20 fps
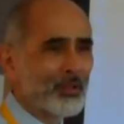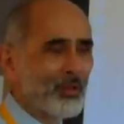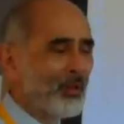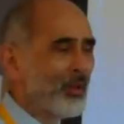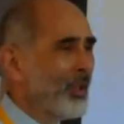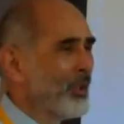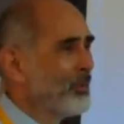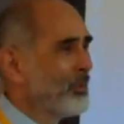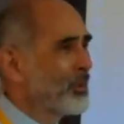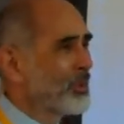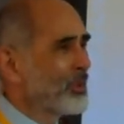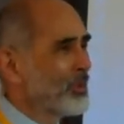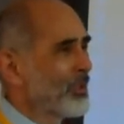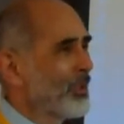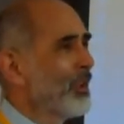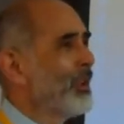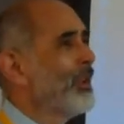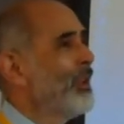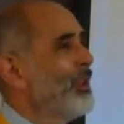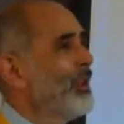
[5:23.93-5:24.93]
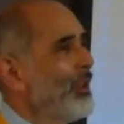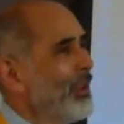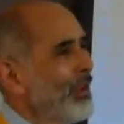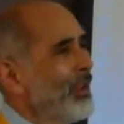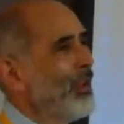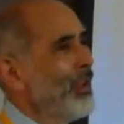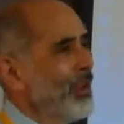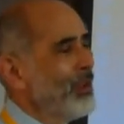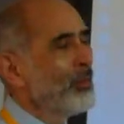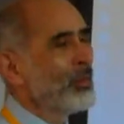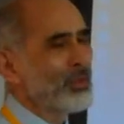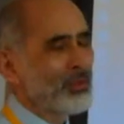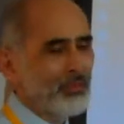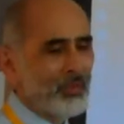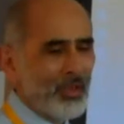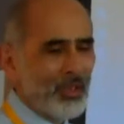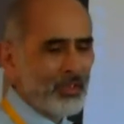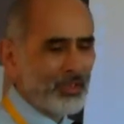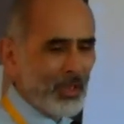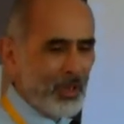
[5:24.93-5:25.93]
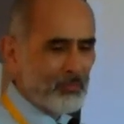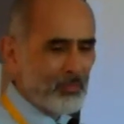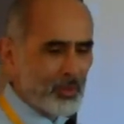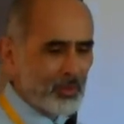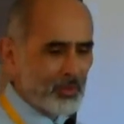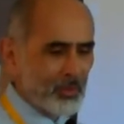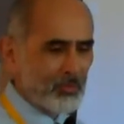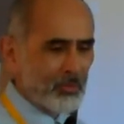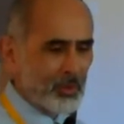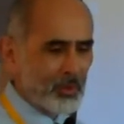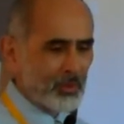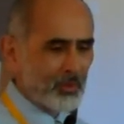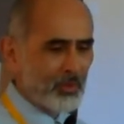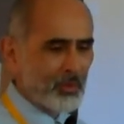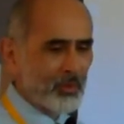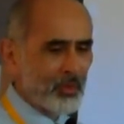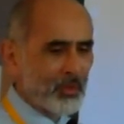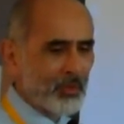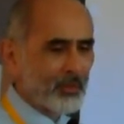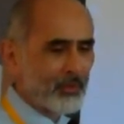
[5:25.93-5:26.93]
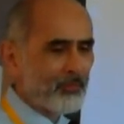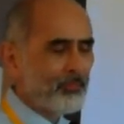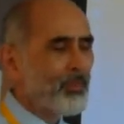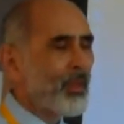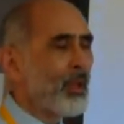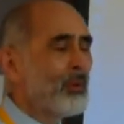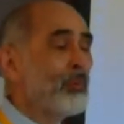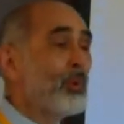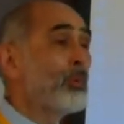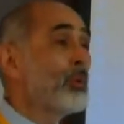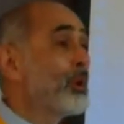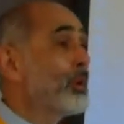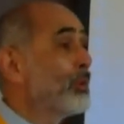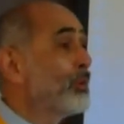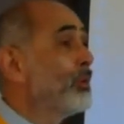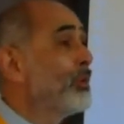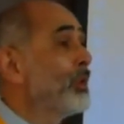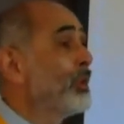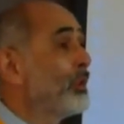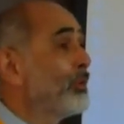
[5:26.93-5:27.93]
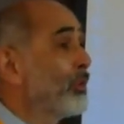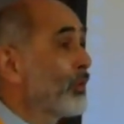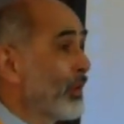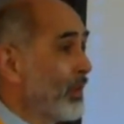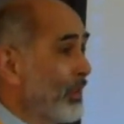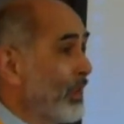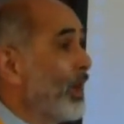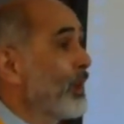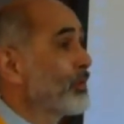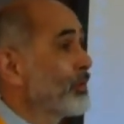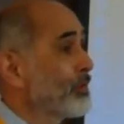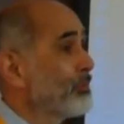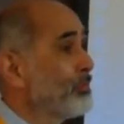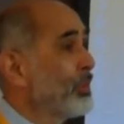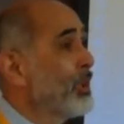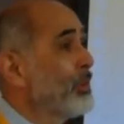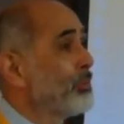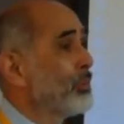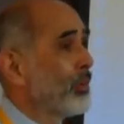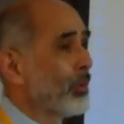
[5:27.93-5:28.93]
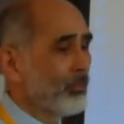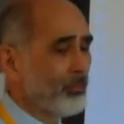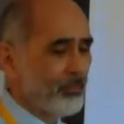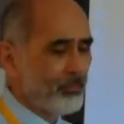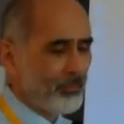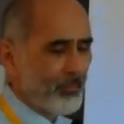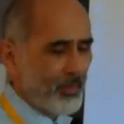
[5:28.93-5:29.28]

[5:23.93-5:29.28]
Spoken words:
So it was very time-consuming to do this. But we could do this for 1,000 people.